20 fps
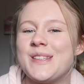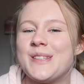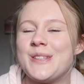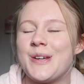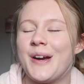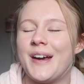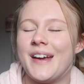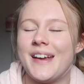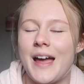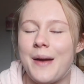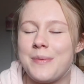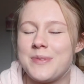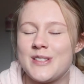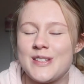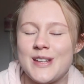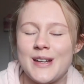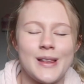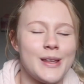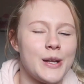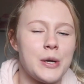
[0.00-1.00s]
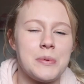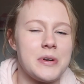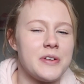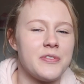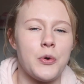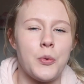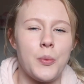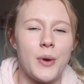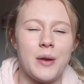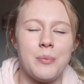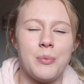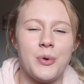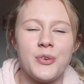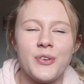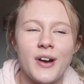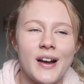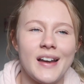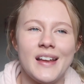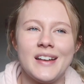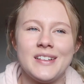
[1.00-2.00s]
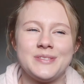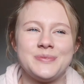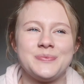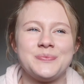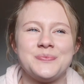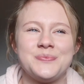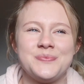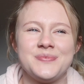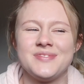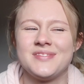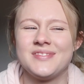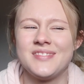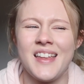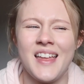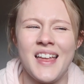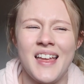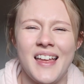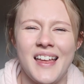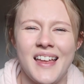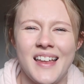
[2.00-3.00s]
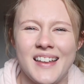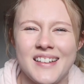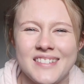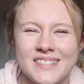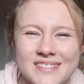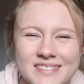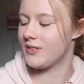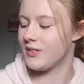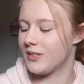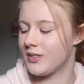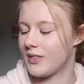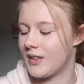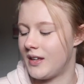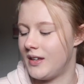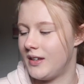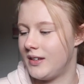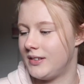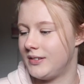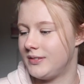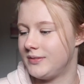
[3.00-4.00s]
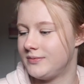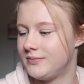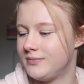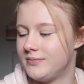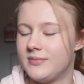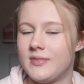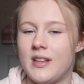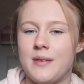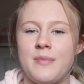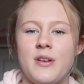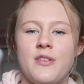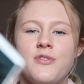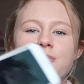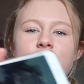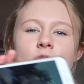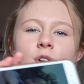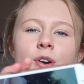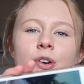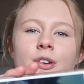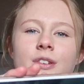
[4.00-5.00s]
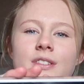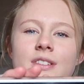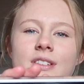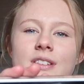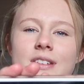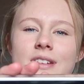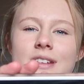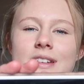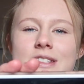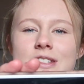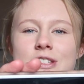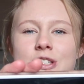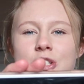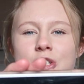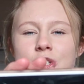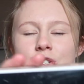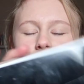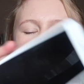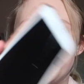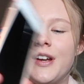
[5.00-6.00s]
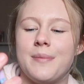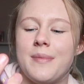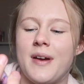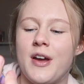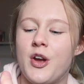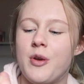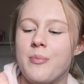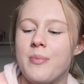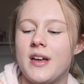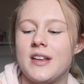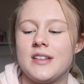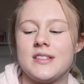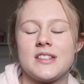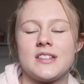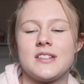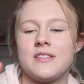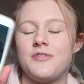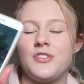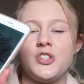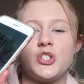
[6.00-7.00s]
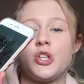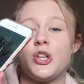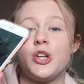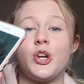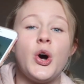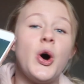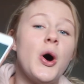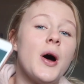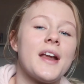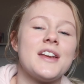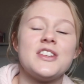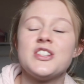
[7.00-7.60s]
Sorry, I'm just in a little bit of a weird mood right now. And my phone is destroyed. My home button's officially gone.